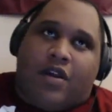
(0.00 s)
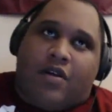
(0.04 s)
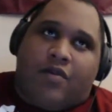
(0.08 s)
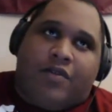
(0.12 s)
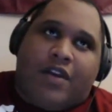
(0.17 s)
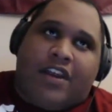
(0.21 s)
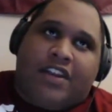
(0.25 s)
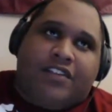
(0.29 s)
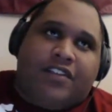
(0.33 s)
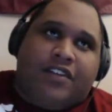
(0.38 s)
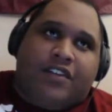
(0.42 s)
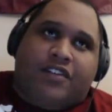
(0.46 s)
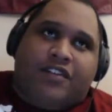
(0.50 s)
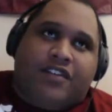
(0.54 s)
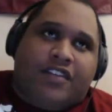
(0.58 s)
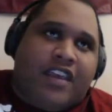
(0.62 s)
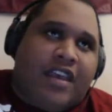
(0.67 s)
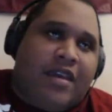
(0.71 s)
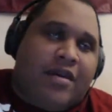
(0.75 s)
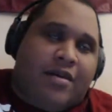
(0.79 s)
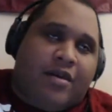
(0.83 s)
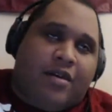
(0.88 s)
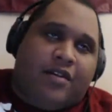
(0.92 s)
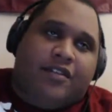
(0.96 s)
Richard
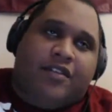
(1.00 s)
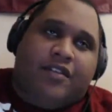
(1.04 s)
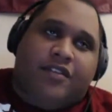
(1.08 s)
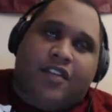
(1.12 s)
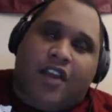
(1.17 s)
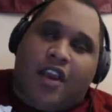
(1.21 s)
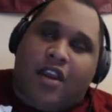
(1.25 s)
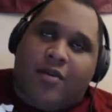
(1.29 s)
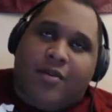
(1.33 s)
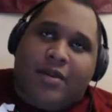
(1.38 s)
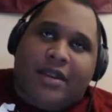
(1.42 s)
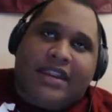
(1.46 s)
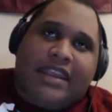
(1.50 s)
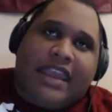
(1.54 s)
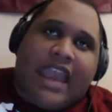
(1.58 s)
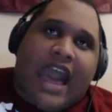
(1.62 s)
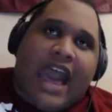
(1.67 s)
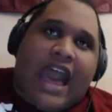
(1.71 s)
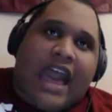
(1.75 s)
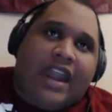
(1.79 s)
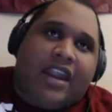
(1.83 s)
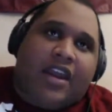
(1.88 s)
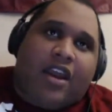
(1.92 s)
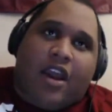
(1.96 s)
Sherman
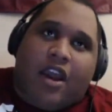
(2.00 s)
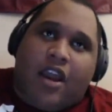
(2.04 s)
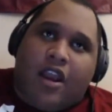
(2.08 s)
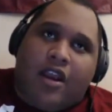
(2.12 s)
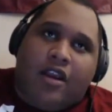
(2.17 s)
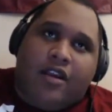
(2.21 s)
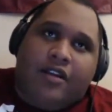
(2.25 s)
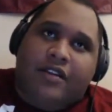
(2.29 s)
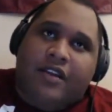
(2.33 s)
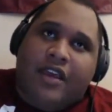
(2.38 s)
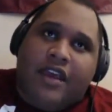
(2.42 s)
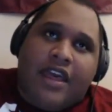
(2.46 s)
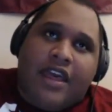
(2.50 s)
got hurt